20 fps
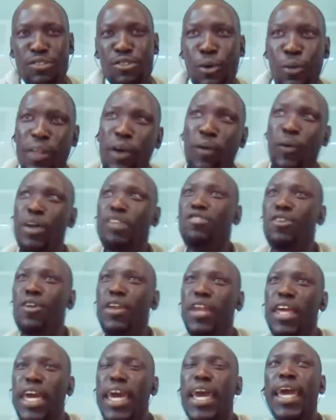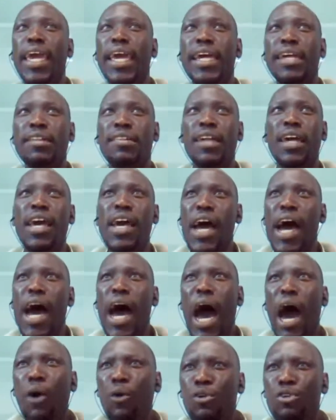So the question here is,
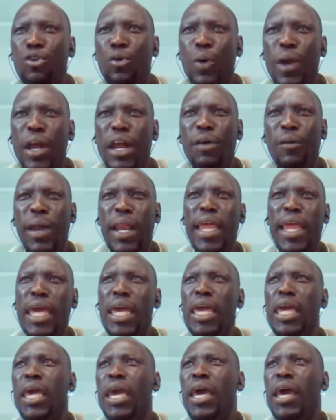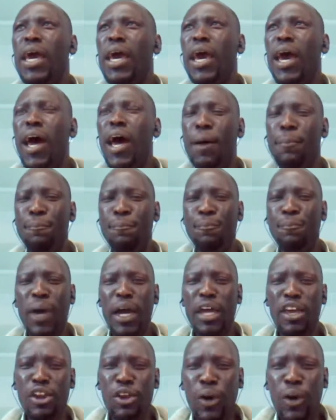how do we really,
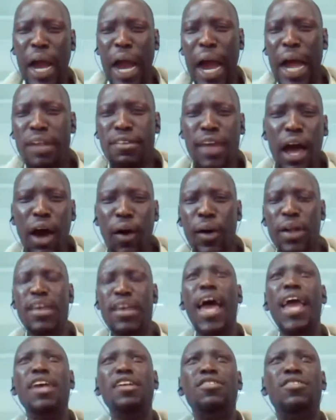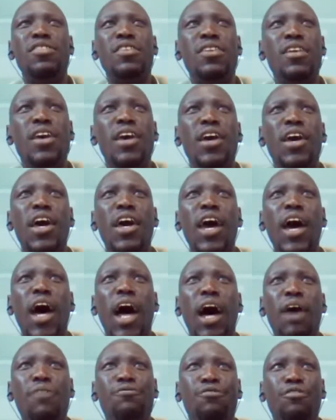cut our ties
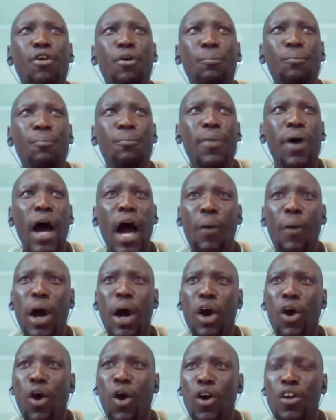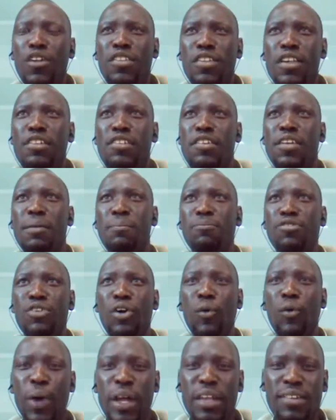from our court systems,
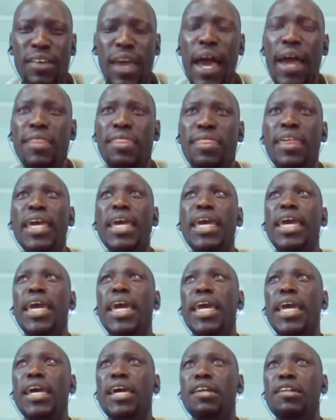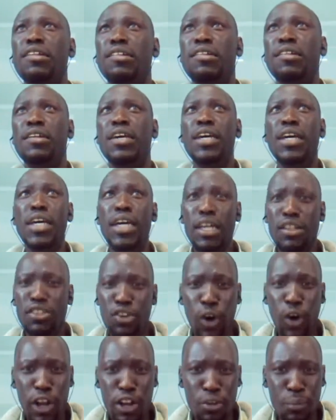which I think it's
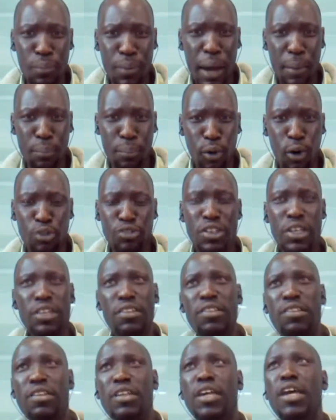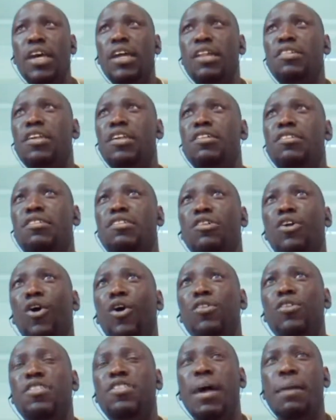going to be a process. It's
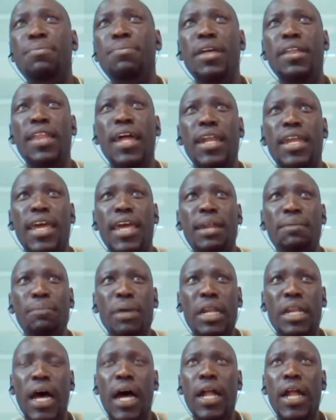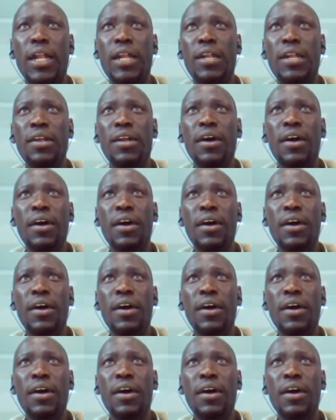not something that can be done.